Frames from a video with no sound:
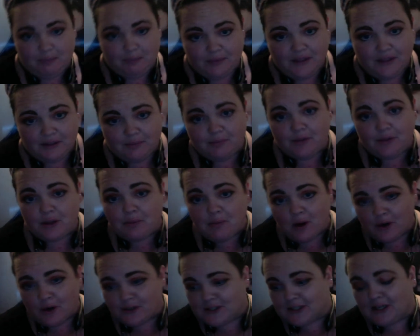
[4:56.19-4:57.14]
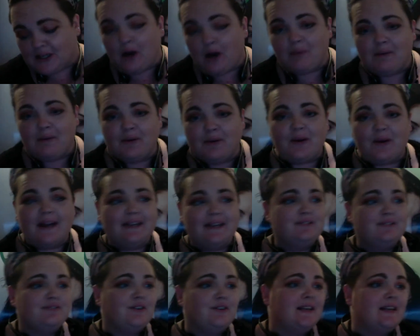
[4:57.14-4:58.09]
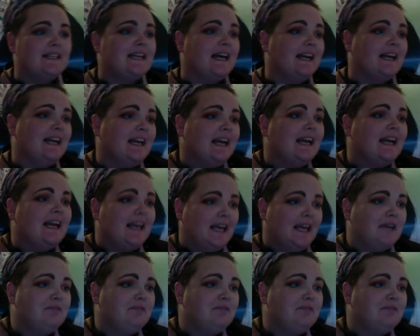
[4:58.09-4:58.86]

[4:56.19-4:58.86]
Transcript: the most common way you find out